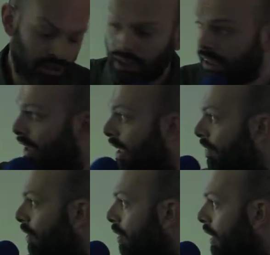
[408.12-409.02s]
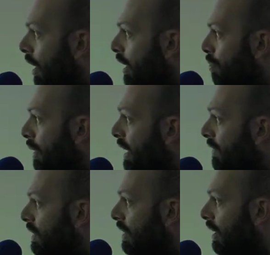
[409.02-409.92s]
I think everyone kind of
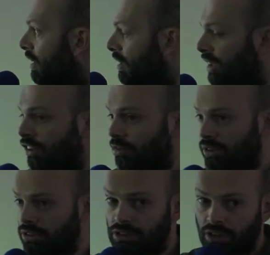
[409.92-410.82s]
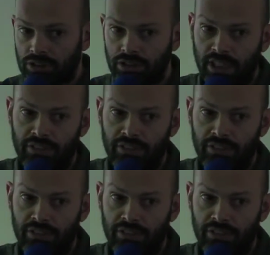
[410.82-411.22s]
believes that the current model sucks, right?